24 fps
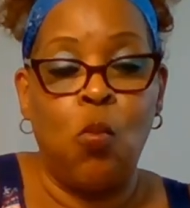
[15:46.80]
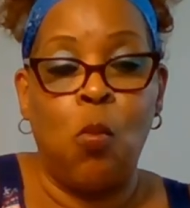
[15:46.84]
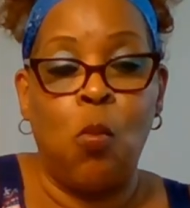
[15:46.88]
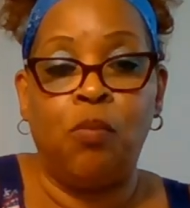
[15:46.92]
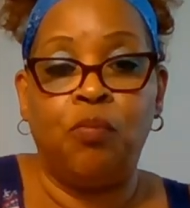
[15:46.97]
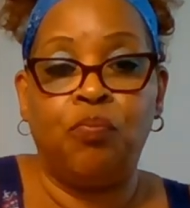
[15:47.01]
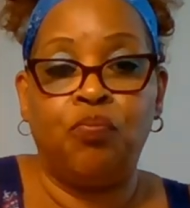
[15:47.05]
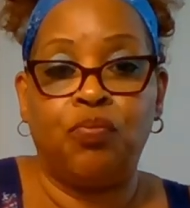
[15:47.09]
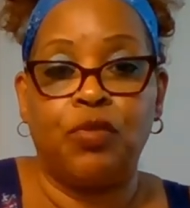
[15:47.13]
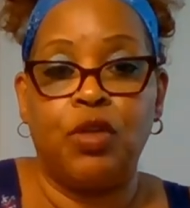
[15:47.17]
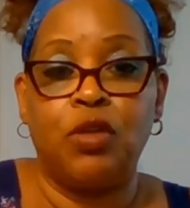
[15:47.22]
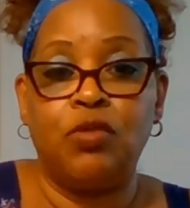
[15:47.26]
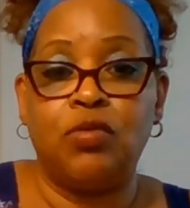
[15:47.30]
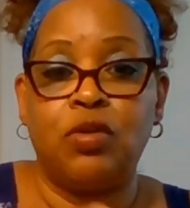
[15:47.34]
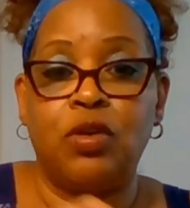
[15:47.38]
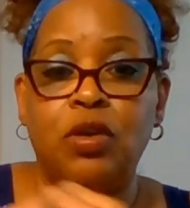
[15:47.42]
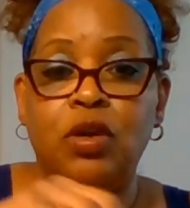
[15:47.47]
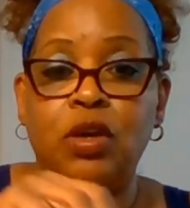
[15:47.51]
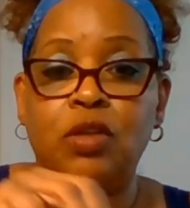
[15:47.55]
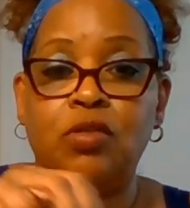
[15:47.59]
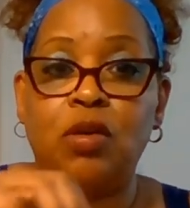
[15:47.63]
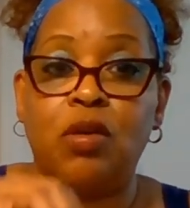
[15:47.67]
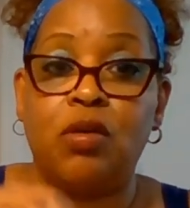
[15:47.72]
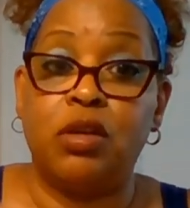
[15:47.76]
It's good
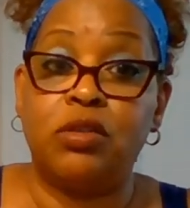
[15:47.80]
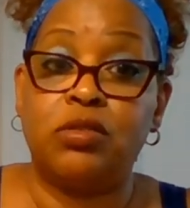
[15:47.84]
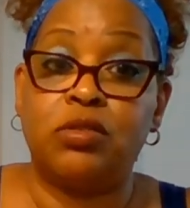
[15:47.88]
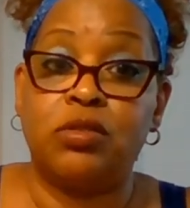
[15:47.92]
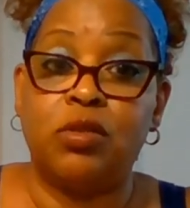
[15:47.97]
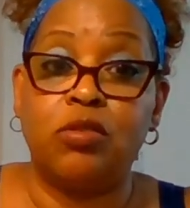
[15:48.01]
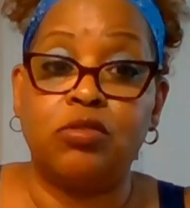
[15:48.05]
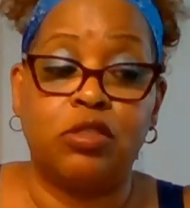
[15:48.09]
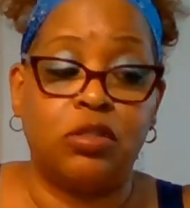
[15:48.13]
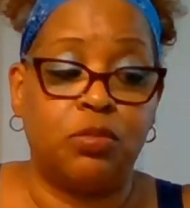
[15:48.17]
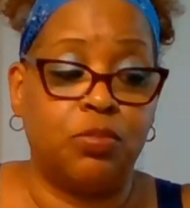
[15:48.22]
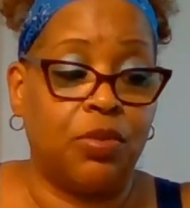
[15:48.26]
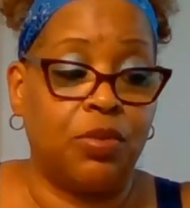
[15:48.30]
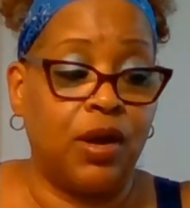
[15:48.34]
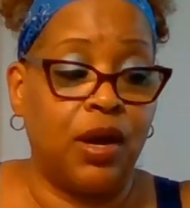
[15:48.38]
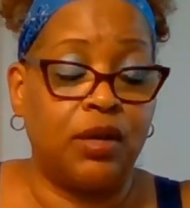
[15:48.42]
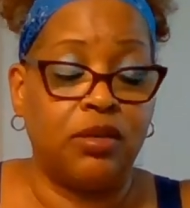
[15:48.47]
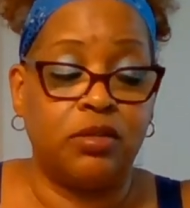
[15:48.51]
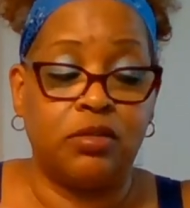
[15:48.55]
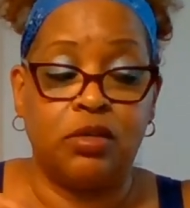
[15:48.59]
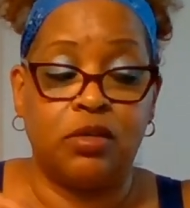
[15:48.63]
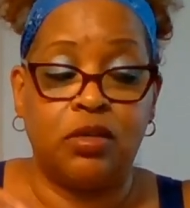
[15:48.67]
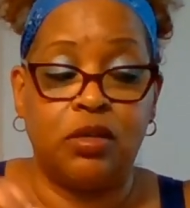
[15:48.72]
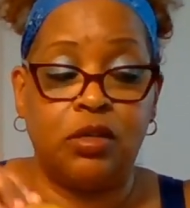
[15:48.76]
though. This toasted bread is
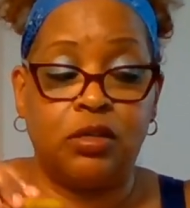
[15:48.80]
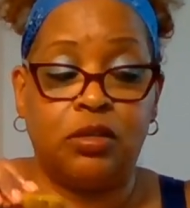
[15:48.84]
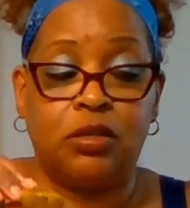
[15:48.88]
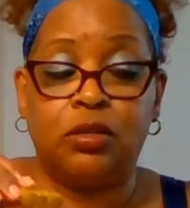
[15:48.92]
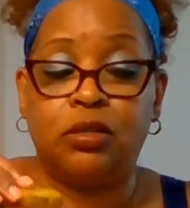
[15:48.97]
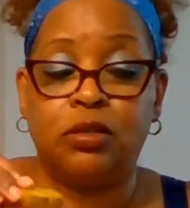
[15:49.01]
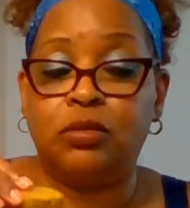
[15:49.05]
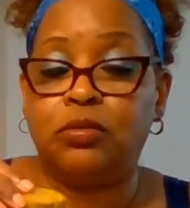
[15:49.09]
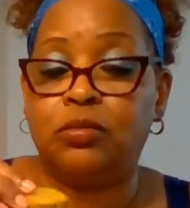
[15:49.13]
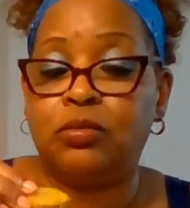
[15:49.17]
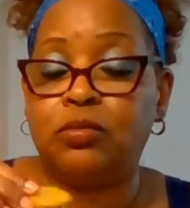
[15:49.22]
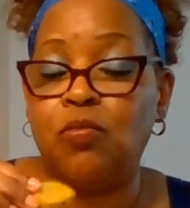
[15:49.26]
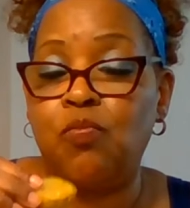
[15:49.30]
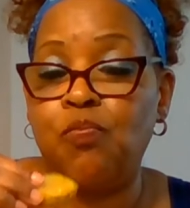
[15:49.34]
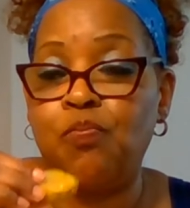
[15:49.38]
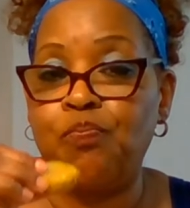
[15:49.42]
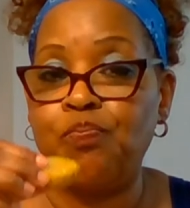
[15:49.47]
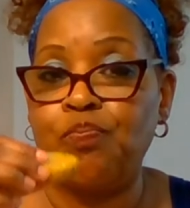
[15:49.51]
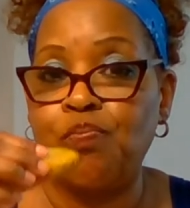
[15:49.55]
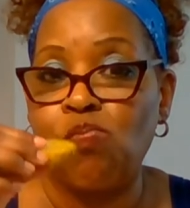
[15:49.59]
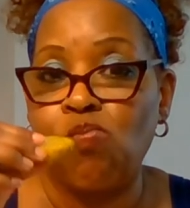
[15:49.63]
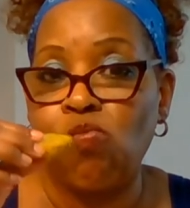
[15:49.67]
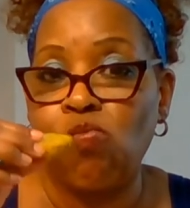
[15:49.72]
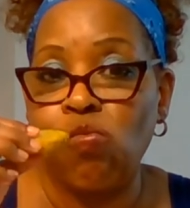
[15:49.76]
good too.
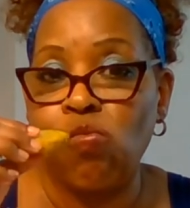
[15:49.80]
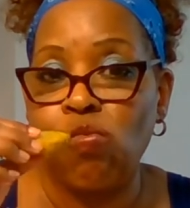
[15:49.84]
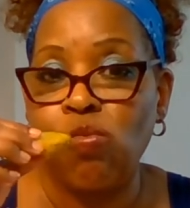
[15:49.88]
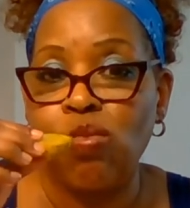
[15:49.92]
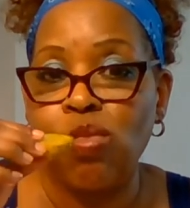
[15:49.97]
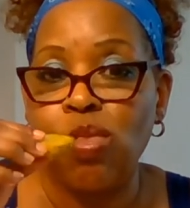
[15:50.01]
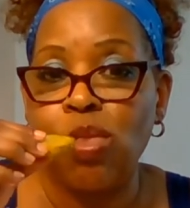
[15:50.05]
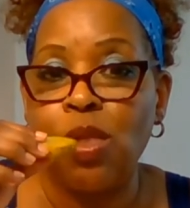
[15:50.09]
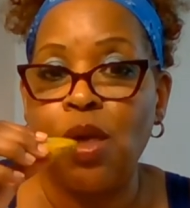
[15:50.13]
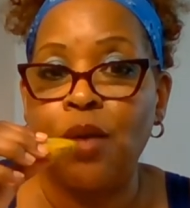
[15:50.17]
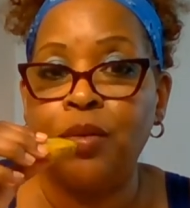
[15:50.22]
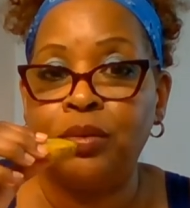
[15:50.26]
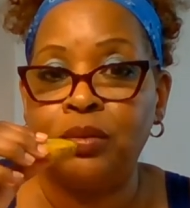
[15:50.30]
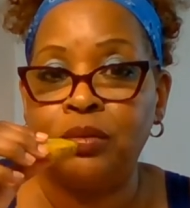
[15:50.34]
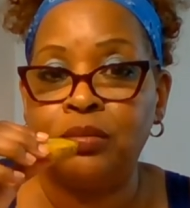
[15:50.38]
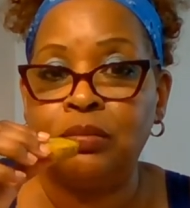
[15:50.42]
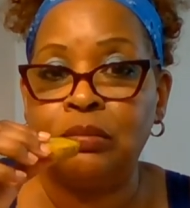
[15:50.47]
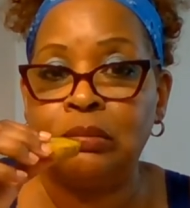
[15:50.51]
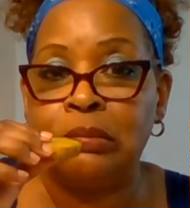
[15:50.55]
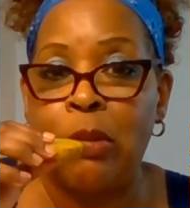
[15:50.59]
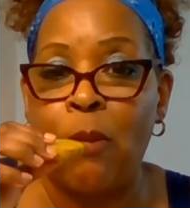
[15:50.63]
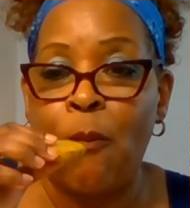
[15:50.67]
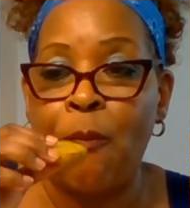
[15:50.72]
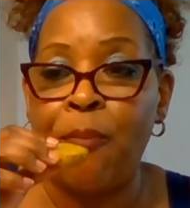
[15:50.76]
Mm-hmm.